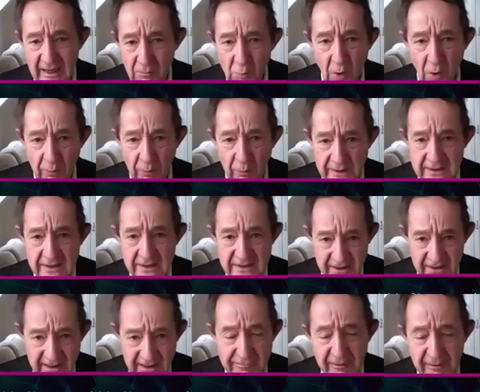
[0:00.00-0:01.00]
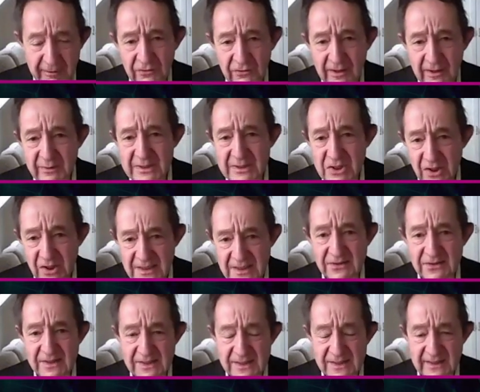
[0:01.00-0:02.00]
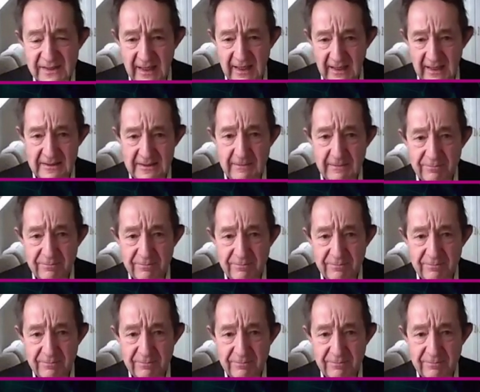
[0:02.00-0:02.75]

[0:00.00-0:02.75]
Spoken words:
and what we can do. Now, the British government does understand,